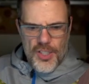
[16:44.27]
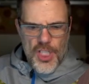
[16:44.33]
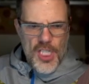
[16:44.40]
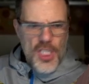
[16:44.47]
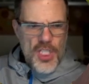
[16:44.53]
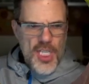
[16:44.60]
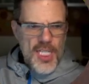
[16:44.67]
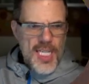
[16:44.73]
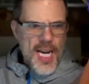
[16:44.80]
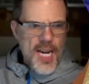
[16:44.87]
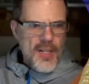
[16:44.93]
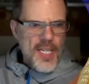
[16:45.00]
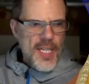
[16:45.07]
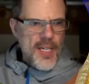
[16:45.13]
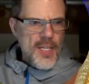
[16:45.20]
cheat sheet
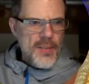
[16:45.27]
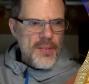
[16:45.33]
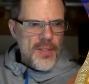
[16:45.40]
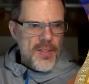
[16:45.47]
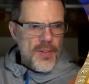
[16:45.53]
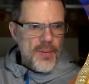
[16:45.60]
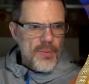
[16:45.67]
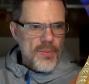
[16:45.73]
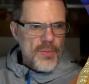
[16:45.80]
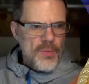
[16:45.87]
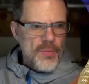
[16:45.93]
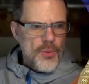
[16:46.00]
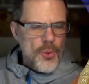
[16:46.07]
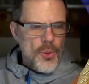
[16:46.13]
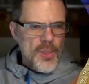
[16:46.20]
down here, the
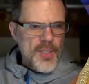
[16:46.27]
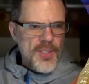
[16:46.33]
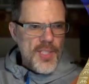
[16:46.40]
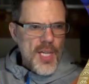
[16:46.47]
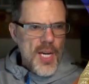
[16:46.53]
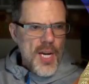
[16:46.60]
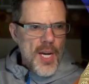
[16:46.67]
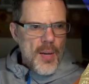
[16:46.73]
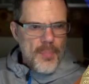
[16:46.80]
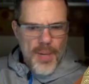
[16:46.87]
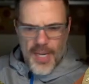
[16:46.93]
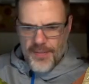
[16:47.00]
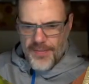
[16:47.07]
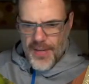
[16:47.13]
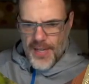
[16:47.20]
rules,
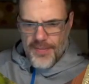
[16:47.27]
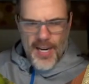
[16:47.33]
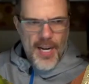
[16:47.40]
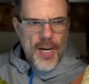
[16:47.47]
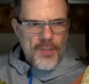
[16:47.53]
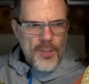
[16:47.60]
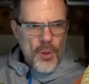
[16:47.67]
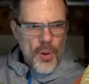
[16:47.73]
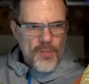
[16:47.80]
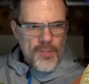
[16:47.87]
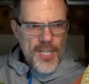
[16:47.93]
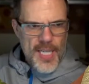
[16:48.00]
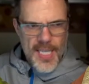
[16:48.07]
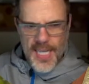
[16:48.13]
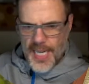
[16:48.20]
but if I hover
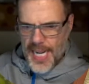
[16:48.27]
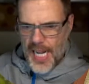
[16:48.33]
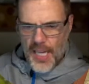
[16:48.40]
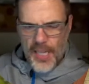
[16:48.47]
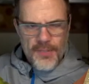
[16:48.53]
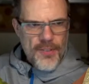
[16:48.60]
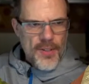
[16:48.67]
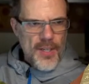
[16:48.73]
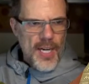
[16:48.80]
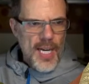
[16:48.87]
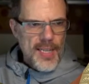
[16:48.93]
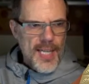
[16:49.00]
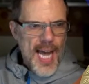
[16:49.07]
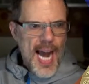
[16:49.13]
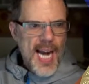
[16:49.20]
over it and hit L for
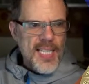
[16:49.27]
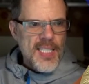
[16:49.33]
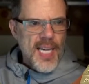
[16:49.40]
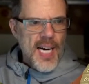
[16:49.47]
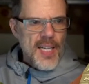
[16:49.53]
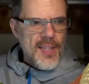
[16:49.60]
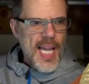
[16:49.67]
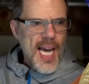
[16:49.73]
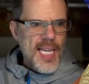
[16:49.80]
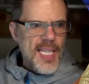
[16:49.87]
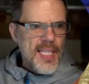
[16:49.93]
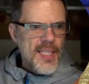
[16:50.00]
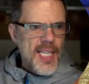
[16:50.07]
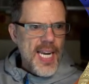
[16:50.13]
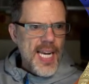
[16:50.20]
lock to
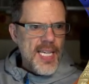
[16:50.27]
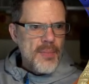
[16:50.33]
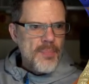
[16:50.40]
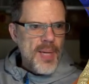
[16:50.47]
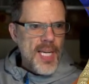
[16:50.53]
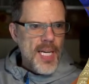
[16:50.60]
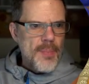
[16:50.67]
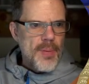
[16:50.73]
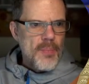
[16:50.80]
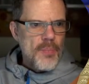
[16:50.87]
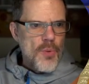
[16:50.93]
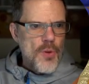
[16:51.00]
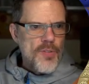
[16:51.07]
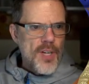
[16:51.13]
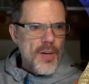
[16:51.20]
unlock it, then I can pick it up
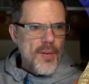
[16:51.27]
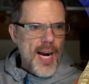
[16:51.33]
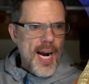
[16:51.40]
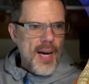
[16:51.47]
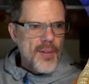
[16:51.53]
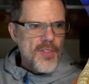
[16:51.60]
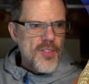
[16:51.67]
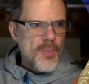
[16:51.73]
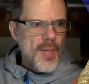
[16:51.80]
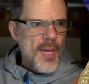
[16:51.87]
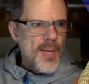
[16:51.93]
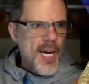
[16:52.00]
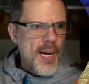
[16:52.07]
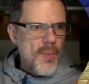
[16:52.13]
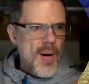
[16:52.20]
and move it around. So
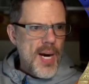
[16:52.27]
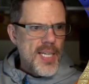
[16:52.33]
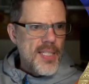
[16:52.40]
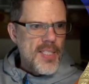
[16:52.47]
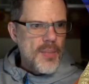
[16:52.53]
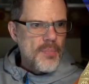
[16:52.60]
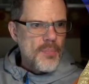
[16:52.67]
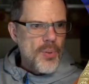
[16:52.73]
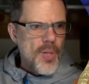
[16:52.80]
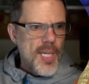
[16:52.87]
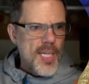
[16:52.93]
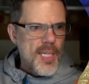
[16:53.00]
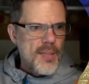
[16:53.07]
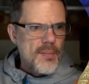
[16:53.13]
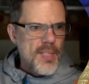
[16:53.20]
maybe I wanted to
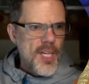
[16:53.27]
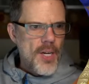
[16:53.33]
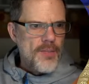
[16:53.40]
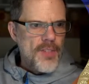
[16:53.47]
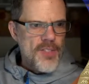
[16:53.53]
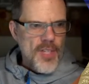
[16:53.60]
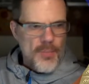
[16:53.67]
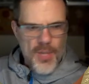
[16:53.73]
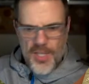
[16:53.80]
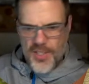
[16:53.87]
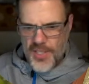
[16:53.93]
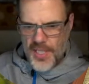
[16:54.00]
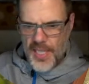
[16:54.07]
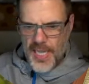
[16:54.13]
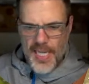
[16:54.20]
put it here for some
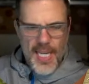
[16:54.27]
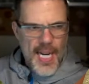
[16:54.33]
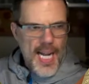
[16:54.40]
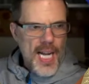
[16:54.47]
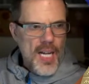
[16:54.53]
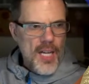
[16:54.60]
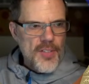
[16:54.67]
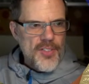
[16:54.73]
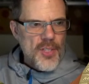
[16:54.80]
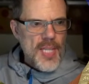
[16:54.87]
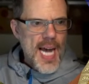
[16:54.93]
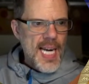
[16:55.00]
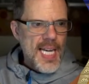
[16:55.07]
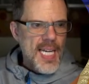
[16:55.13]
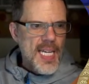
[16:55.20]
reason and then hit L to
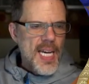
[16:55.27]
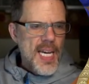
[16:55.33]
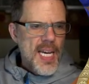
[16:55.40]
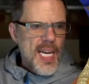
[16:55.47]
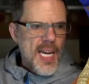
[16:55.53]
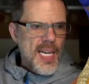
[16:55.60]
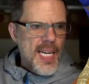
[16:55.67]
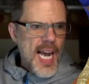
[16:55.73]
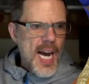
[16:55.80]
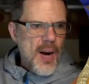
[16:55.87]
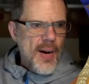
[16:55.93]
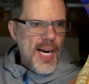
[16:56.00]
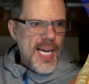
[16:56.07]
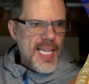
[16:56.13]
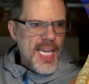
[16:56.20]
lock it, and
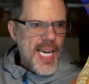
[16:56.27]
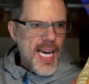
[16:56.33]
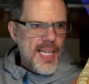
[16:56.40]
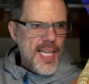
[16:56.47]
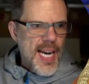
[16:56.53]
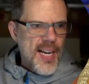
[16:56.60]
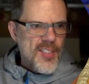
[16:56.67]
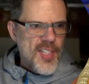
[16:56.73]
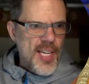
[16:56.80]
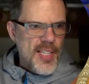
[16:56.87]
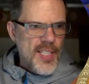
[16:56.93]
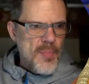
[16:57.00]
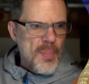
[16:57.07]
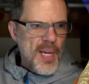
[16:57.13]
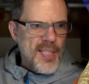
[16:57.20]
now I can't
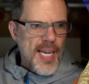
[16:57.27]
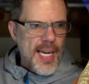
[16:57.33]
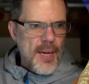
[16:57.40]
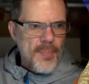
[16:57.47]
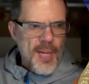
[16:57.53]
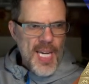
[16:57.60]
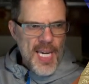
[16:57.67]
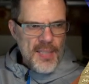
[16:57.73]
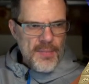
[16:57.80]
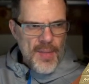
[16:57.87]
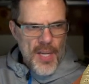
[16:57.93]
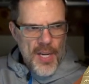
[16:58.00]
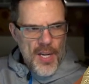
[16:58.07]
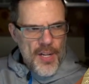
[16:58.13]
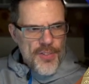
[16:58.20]
accidentally pick that up again.
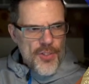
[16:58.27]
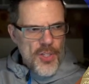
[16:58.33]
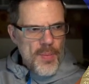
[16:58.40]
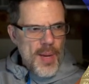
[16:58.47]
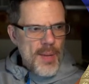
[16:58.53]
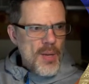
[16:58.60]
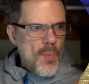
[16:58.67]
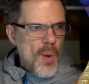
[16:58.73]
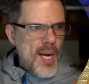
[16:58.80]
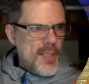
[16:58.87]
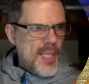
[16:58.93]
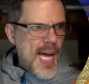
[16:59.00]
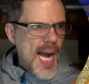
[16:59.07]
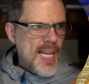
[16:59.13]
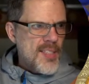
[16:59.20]
So you maybe want
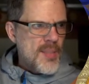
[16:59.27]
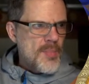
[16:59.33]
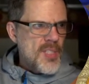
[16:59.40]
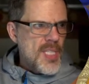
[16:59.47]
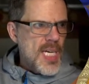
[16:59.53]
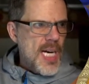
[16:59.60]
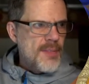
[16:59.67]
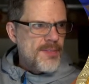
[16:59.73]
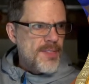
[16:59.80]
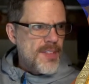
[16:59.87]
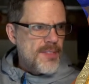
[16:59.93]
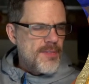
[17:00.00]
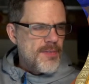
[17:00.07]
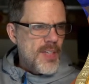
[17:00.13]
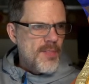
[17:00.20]
to lock some stuff
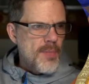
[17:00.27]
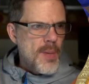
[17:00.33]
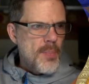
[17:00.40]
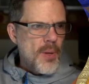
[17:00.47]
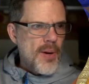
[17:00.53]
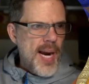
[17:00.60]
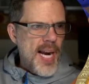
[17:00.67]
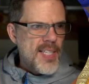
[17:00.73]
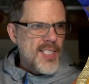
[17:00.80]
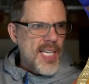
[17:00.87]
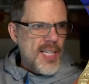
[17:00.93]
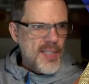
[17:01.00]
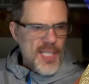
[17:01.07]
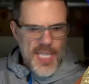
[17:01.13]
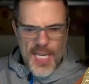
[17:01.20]
if people are
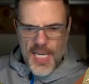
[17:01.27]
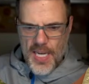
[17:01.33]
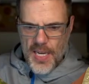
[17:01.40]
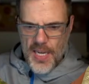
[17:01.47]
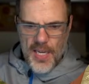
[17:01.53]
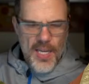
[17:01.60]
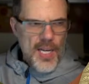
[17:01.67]
accidentally